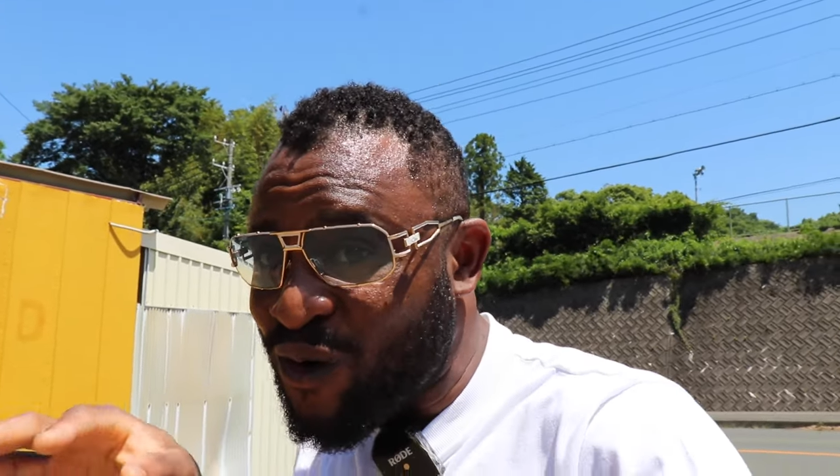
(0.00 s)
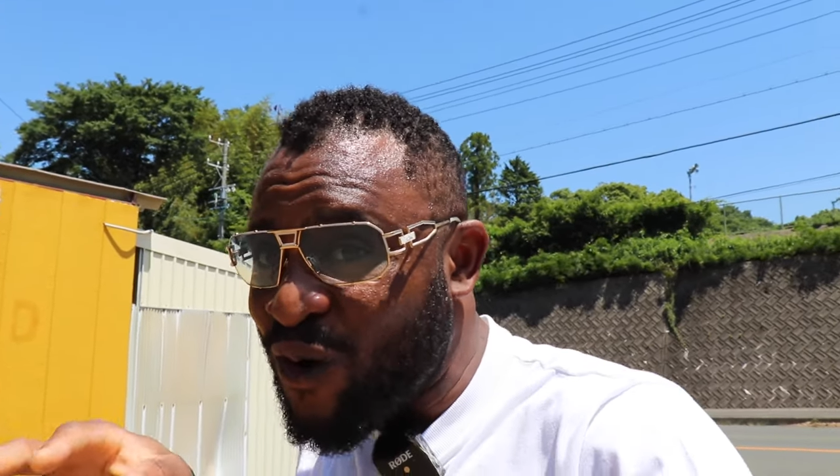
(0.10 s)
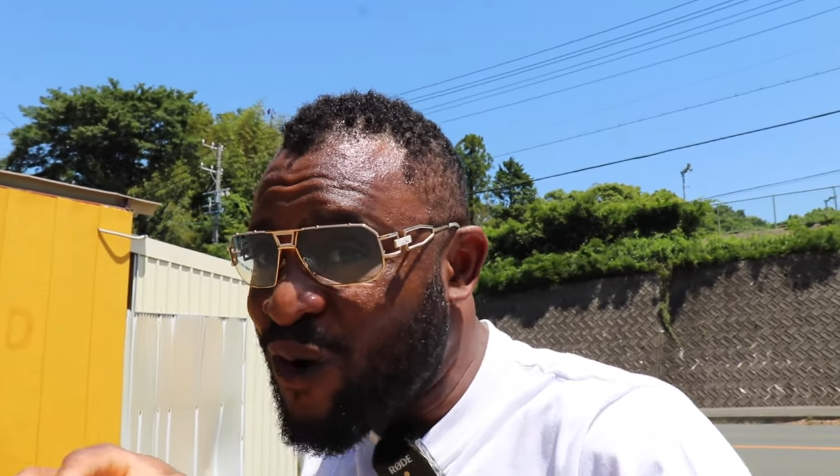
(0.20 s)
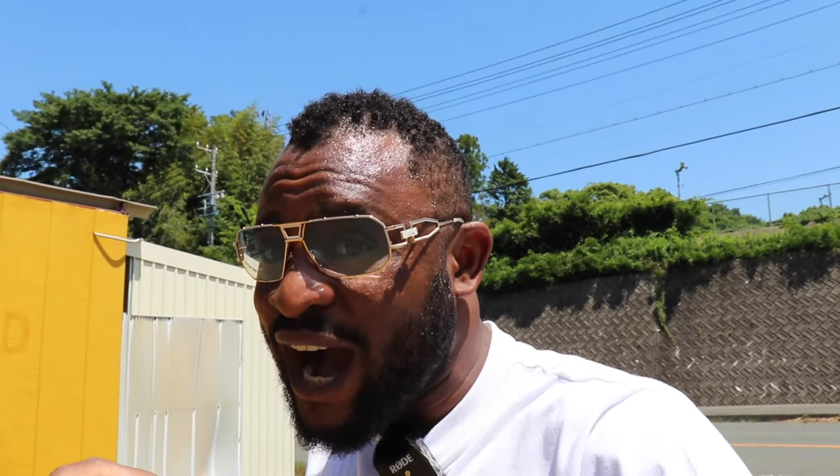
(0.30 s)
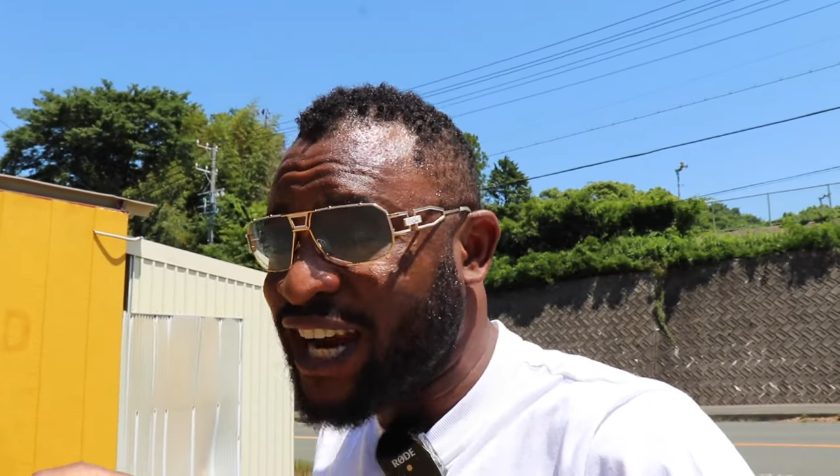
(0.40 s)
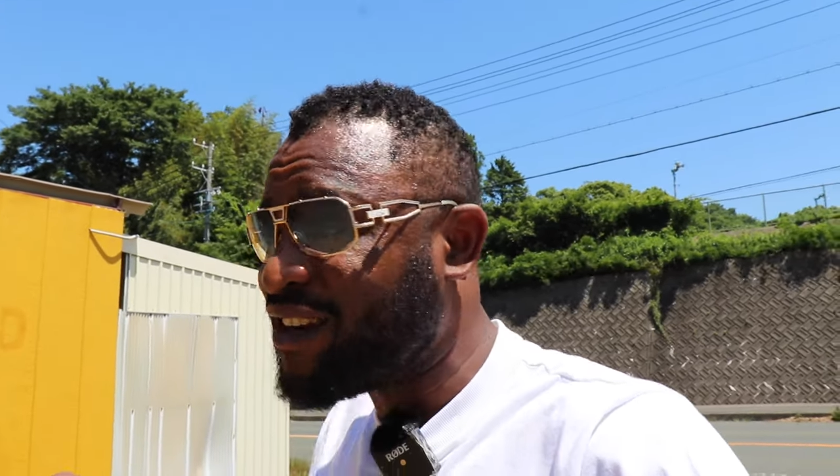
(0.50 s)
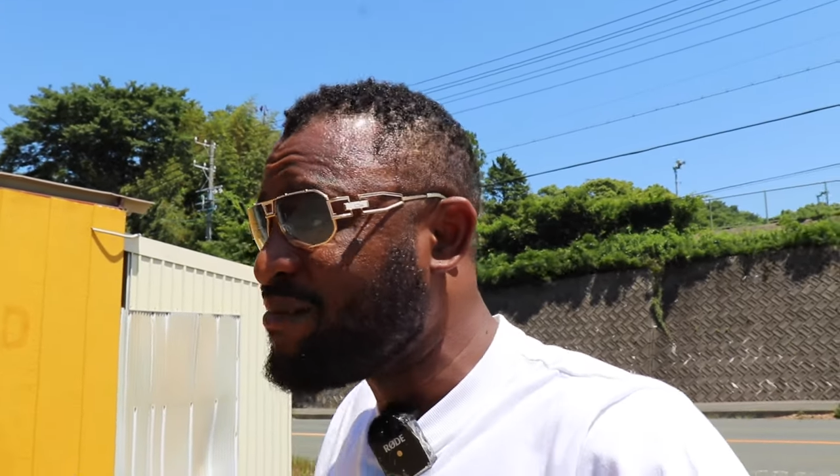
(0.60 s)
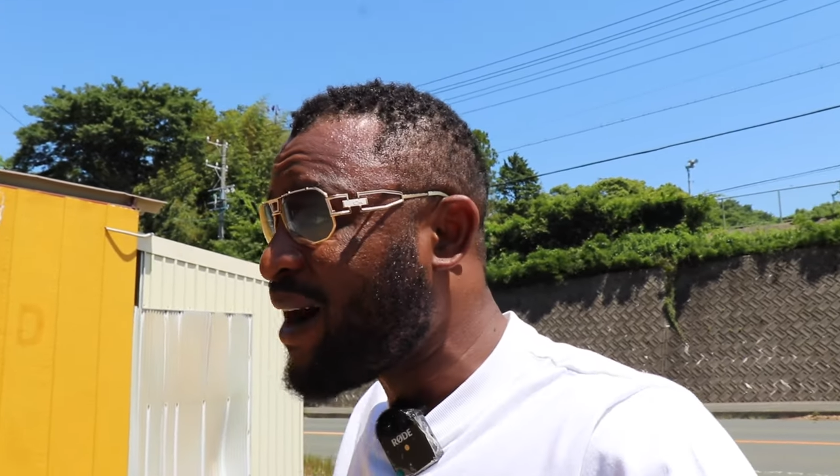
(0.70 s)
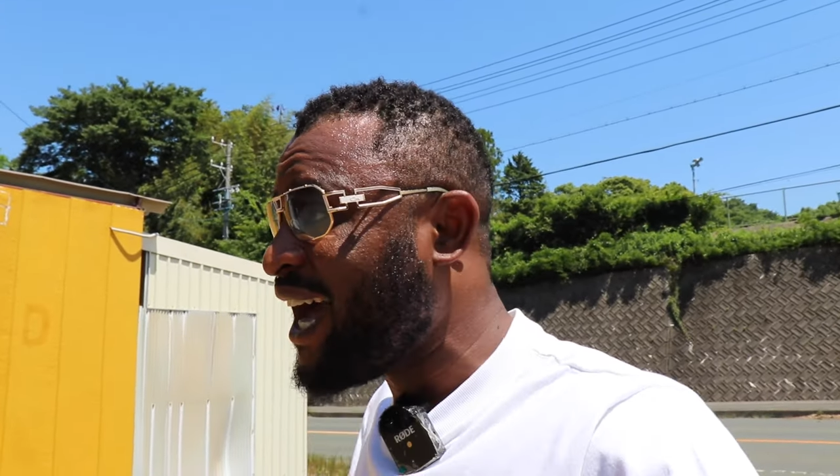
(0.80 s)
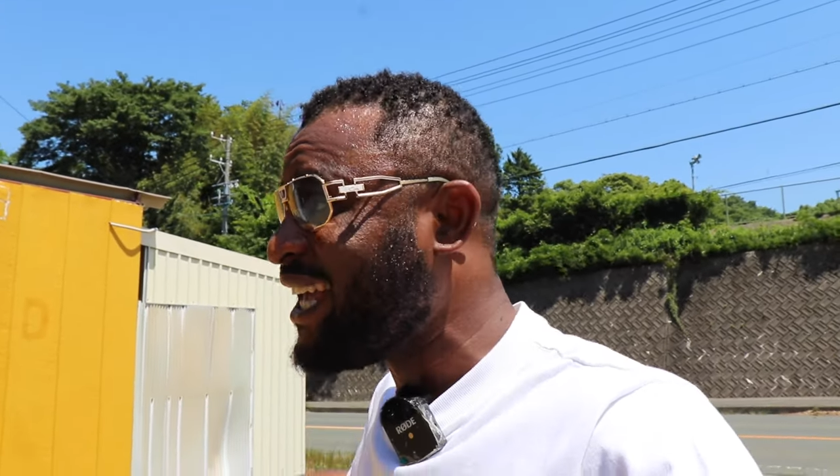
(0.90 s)
go
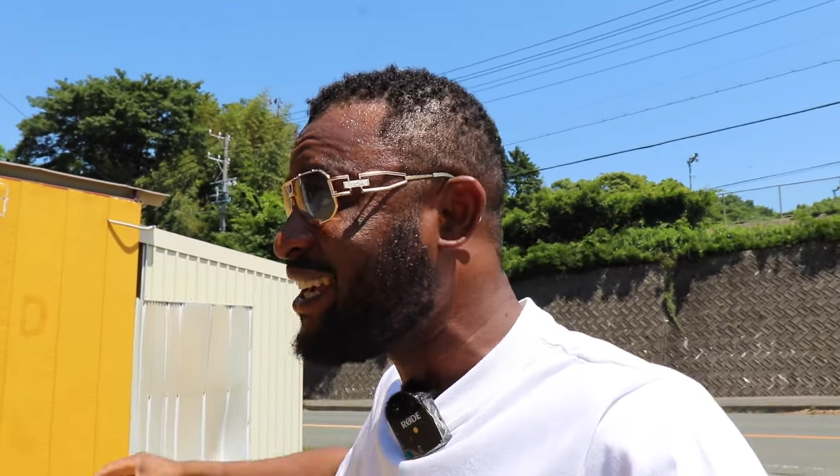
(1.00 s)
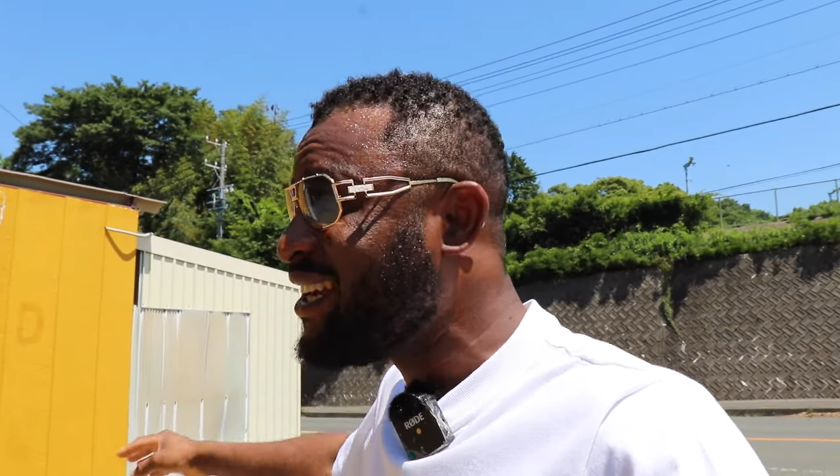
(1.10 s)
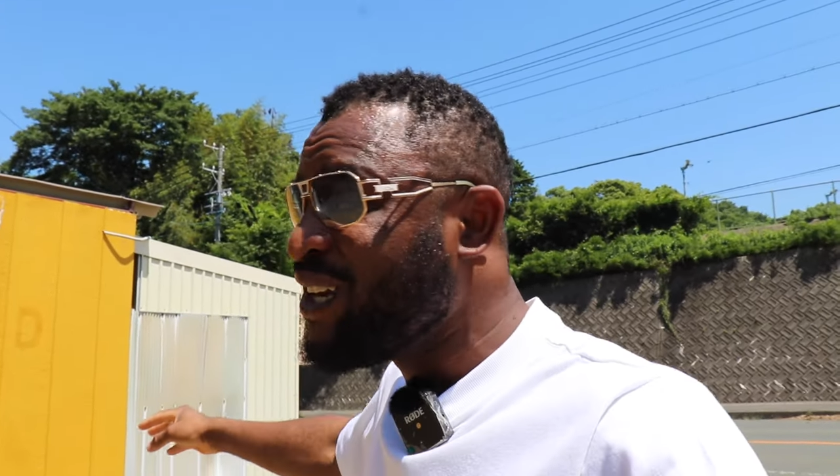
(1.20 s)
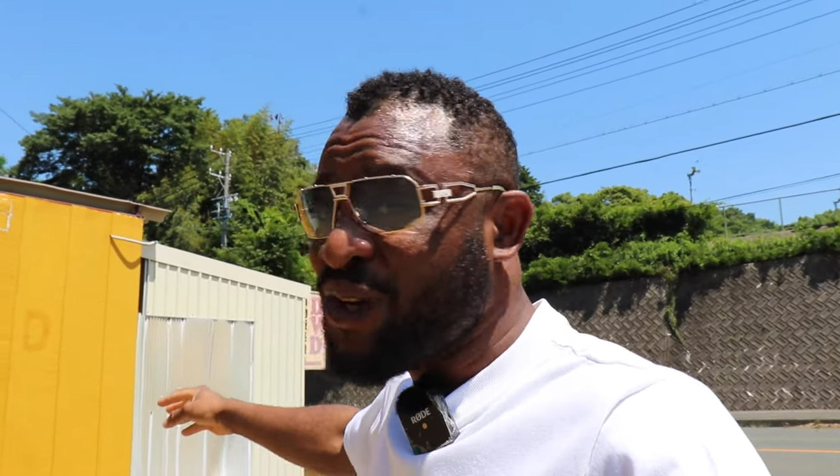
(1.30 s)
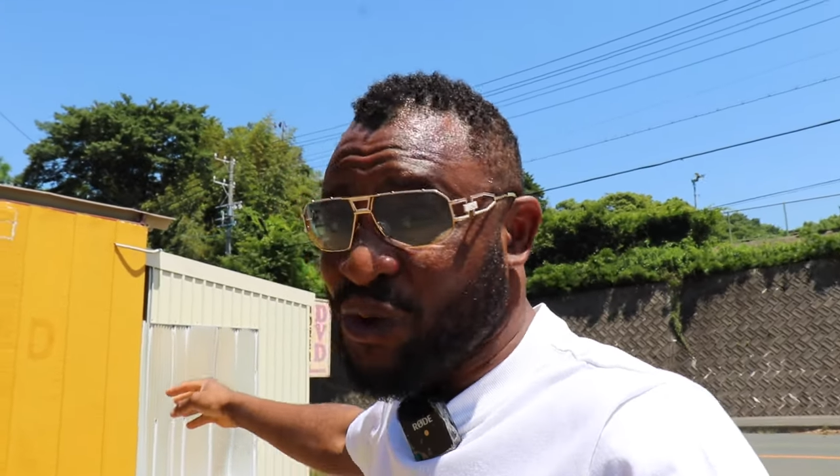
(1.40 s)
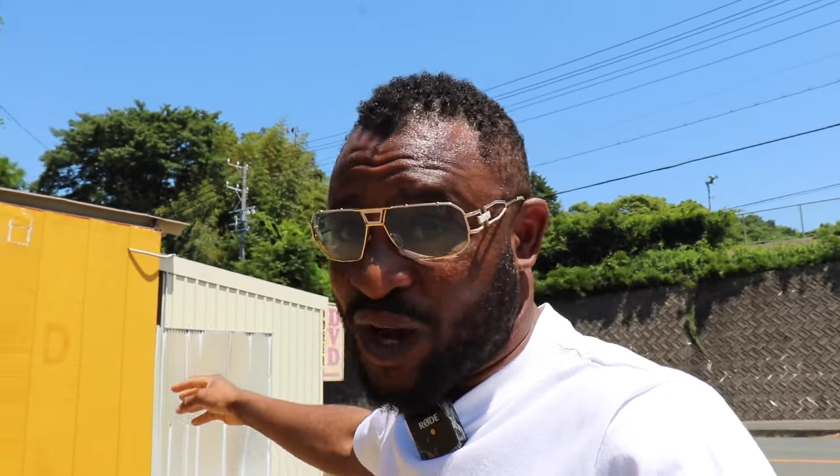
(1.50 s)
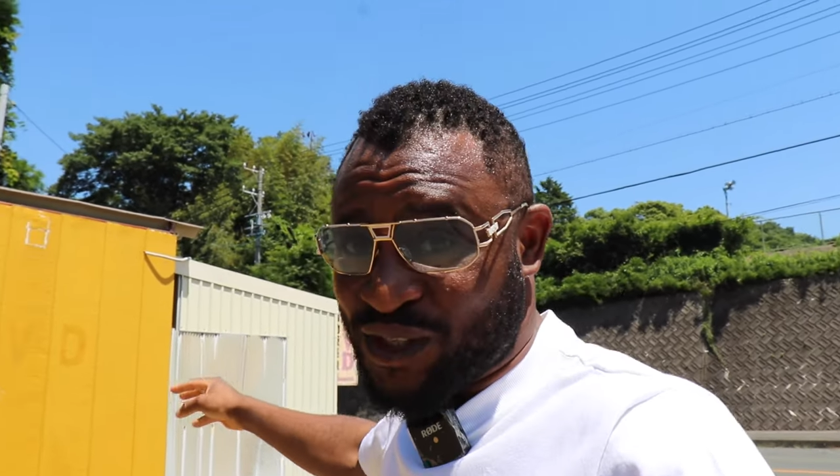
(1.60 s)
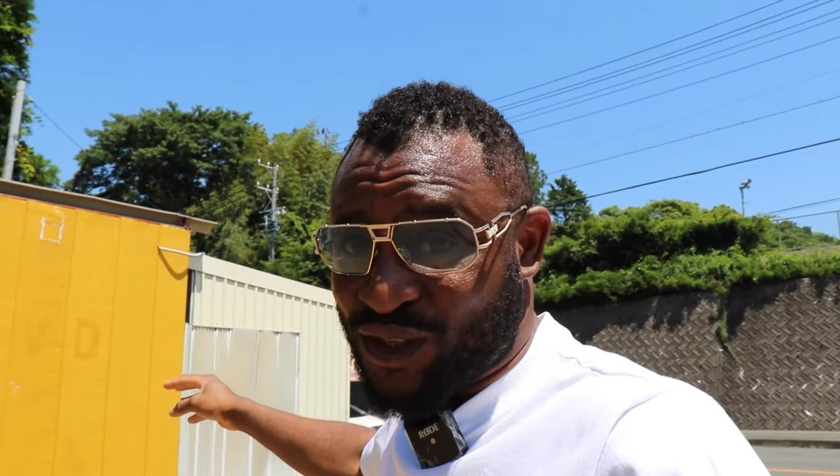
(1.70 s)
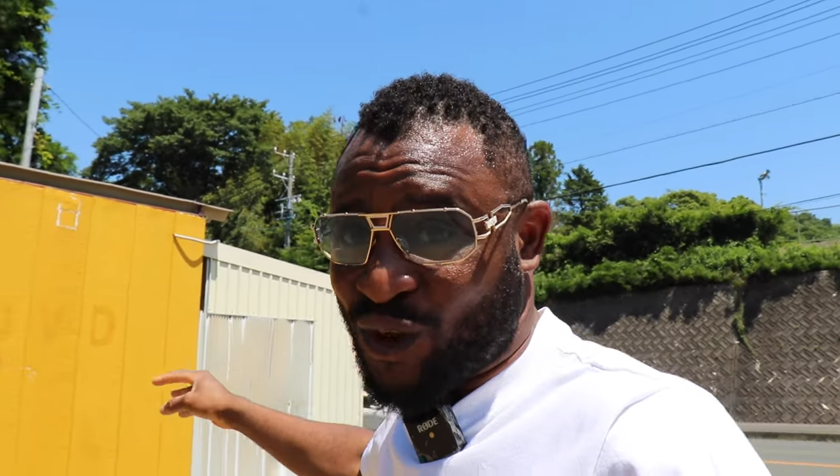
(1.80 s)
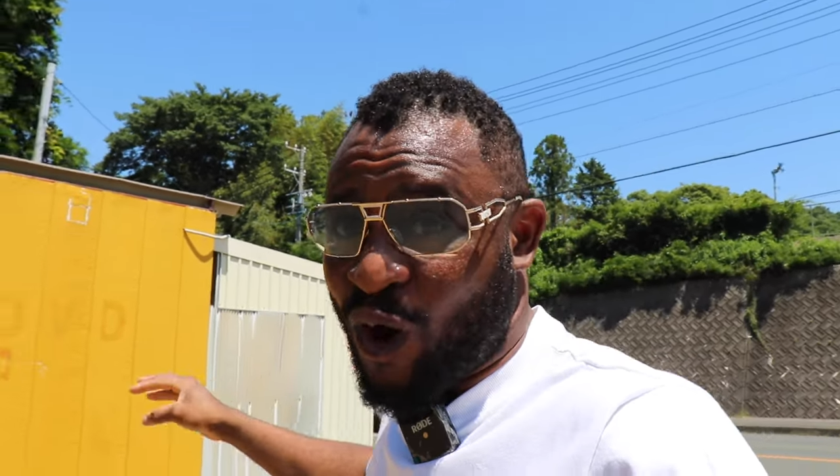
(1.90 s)
and buy your
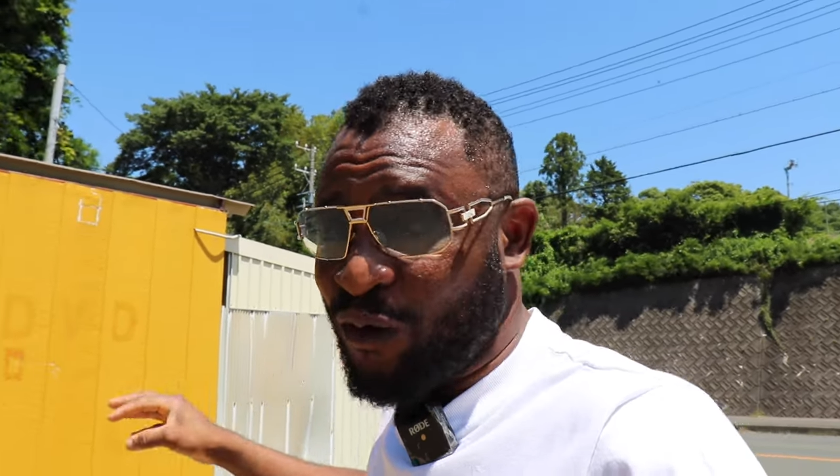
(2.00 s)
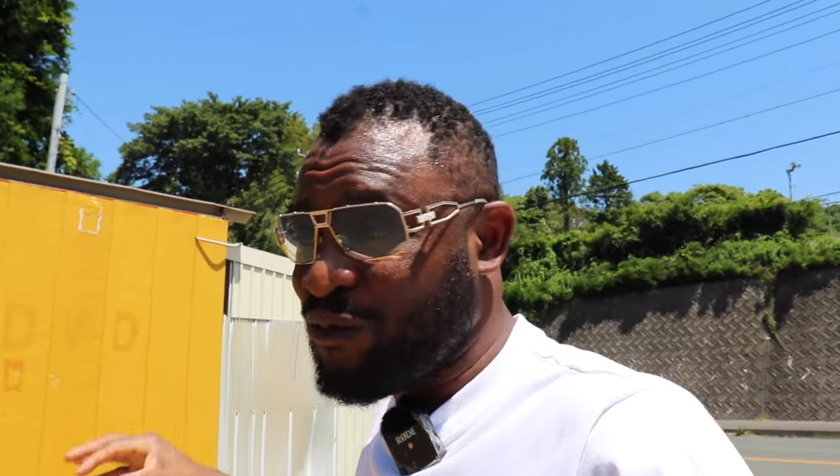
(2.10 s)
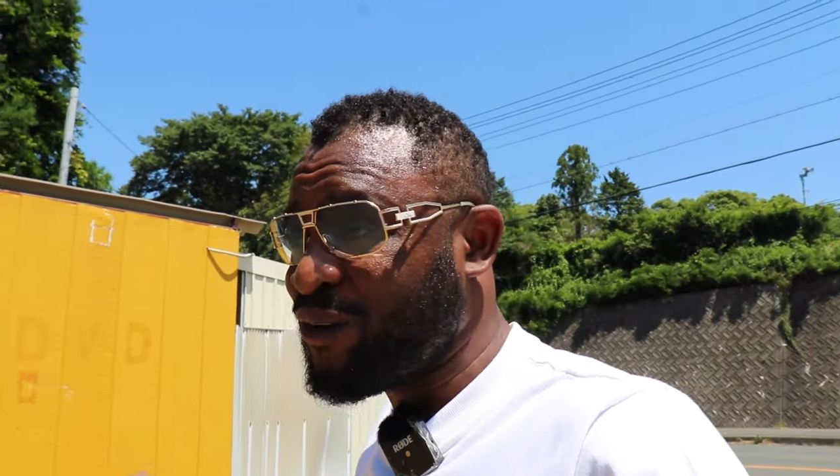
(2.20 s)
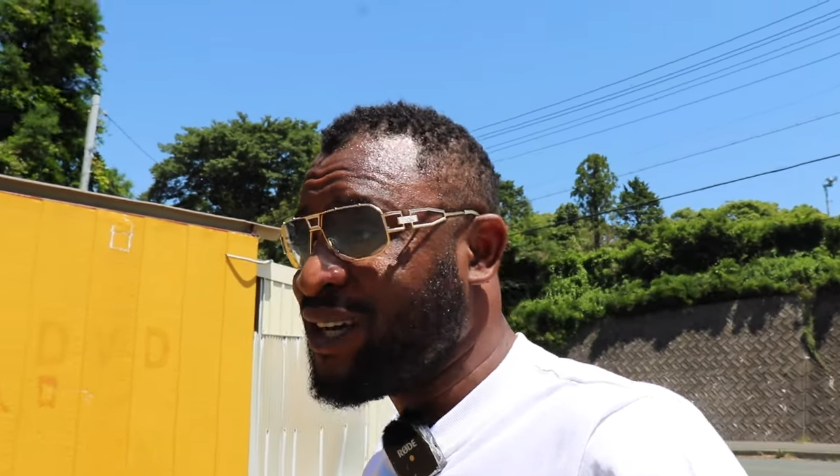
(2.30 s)
stuff